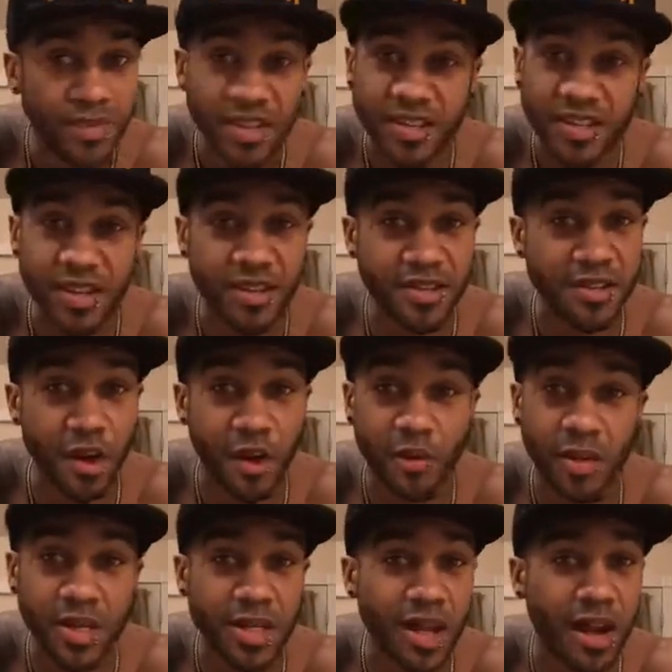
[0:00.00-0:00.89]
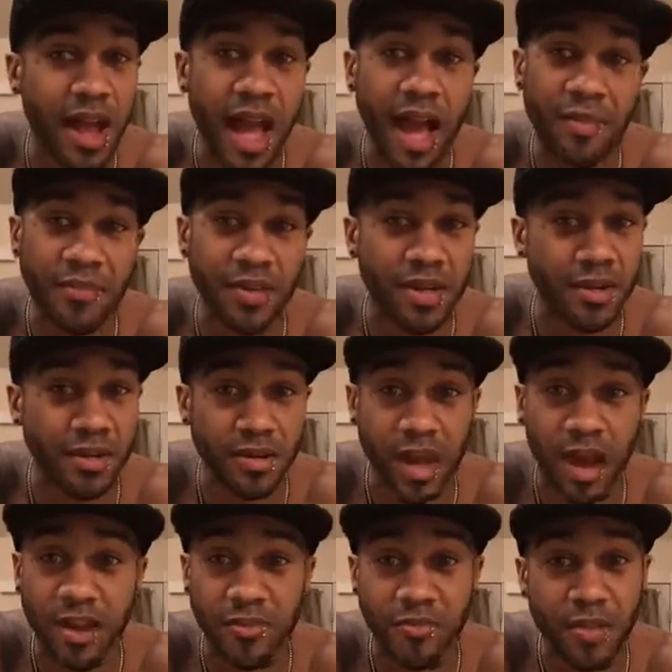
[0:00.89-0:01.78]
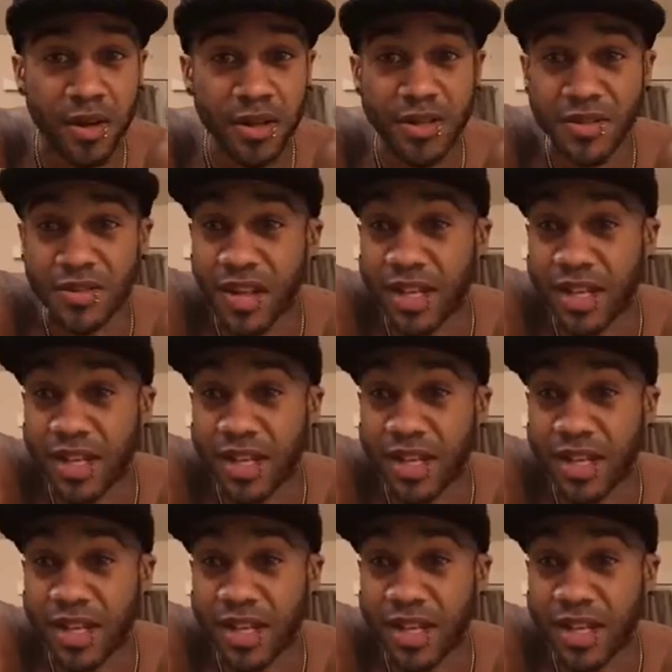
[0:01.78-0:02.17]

Shit is always going to happen in your life, bro.